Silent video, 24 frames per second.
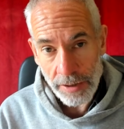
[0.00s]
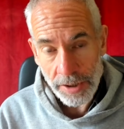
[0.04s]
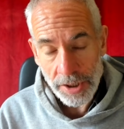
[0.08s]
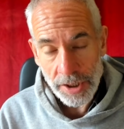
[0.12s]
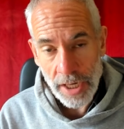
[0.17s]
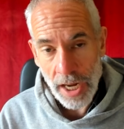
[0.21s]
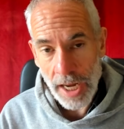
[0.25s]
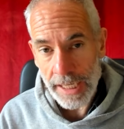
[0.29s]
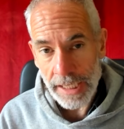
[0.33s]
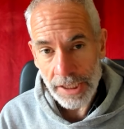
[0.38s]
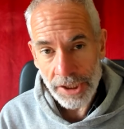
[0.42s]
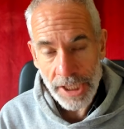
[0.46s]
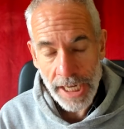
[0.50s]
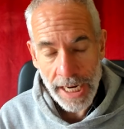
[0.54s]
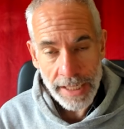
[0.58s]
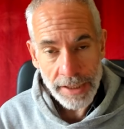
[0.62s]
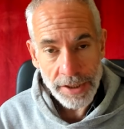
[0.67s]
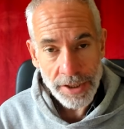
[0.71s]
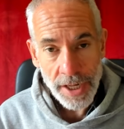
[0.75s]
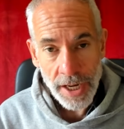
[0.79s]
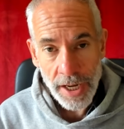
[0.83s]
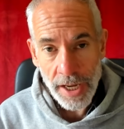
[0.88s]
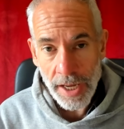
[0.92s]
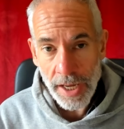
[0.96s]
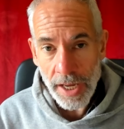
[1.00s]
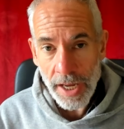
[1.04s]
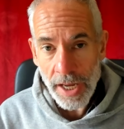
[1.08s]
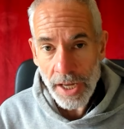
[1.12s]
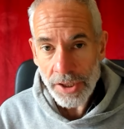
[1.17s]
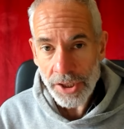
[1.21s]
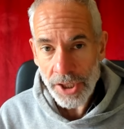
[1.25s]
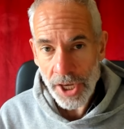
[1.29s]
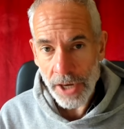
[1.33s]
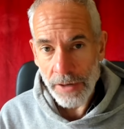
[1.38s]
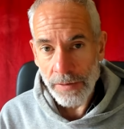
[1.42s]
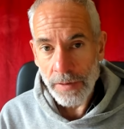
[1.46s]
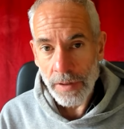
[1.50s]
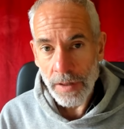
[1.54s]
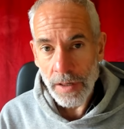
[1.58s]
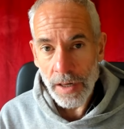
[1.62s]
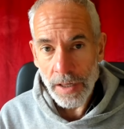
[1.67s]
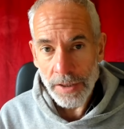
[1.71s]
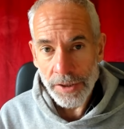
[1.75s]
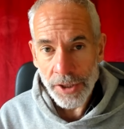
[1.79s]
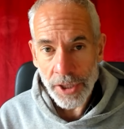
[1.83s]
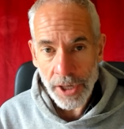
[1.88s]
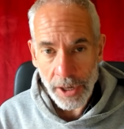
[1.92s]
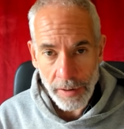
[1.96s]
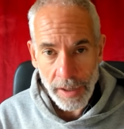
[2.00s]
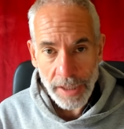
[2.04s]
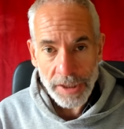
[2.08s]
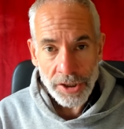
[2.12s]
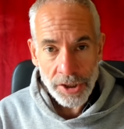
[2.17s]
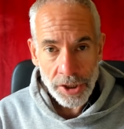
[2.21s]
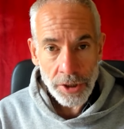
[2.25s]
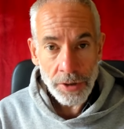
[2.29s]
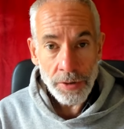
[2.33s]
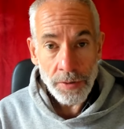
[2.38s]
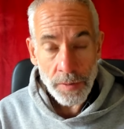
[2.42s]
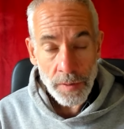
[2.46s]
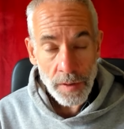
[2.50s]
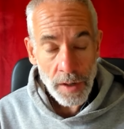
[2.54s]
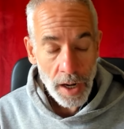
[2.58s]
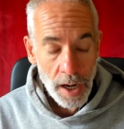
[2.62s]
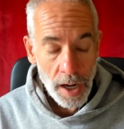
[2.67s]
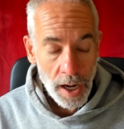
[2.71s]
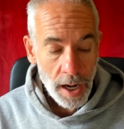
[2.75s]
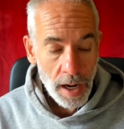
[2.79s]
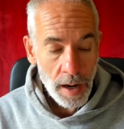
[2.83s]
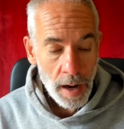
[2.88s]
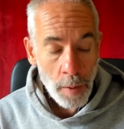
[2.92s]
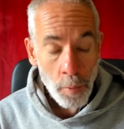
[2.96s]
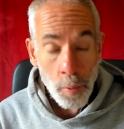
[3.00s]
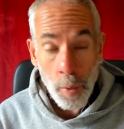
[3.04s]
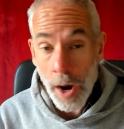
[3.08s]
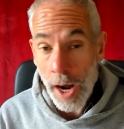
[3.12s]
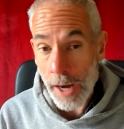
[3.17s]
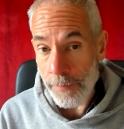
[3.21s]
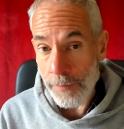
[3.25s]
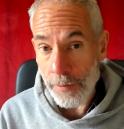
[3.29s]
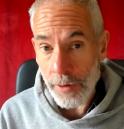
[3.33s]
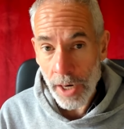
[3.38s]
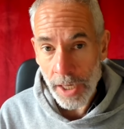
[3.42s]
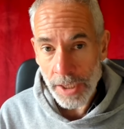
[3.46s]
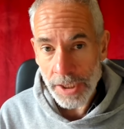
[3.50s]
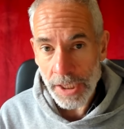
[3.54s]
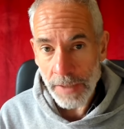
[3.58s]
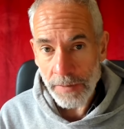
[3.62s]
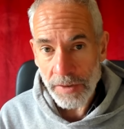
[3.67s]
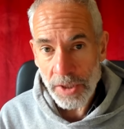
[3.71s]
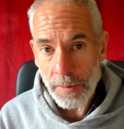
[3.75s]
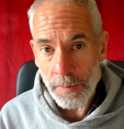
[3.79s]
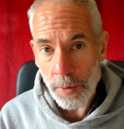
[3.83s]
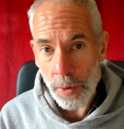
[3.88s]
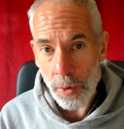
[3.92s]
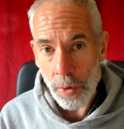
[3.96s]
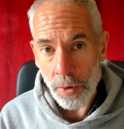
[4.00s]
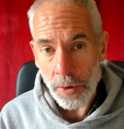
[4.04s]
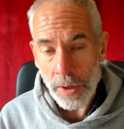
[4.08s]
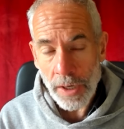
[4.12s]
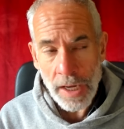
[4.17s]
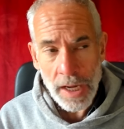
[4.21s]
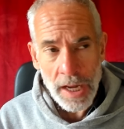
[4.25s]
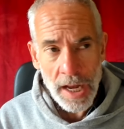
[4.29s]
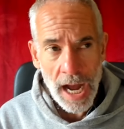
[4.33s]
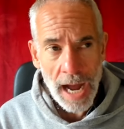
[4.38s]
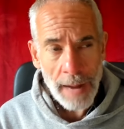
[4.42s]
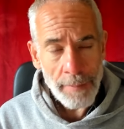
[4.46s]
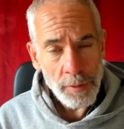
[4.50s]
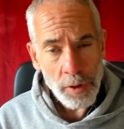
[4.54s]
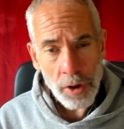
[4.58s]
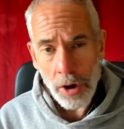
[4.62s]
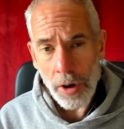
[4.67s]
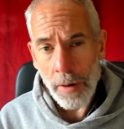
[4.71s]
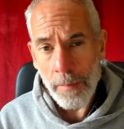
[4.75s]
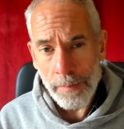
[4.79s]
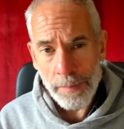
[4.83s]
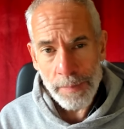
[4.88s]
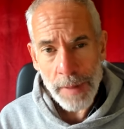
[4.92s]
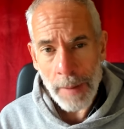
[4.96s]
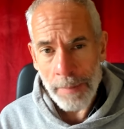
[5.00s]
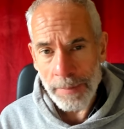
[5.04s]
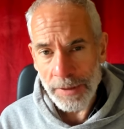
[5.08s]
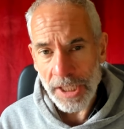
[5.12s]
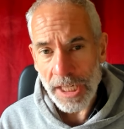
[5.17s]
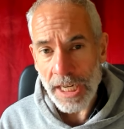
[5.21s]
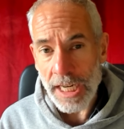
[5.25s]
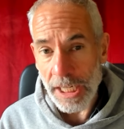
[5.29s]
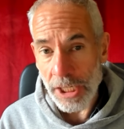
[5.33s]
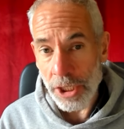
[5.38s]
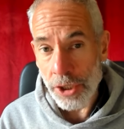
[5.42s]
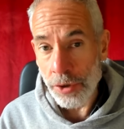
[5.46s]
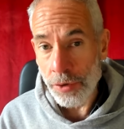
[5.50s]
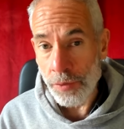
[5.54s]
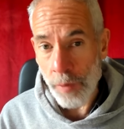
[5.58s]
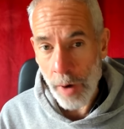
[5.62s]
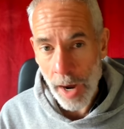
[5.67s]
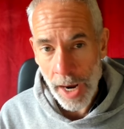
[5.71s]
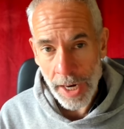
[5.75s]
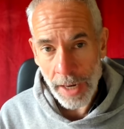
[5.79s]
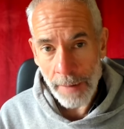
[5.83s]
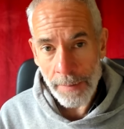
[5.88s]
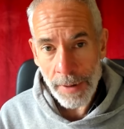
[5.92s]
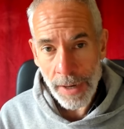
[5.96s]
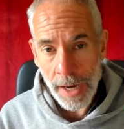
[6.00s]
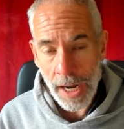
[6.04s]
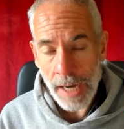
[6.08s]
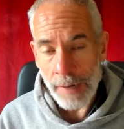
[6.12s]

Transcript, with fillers: a cycling challenge. So you know, I do a wide variety of sport. I'm not a particularly good runner, but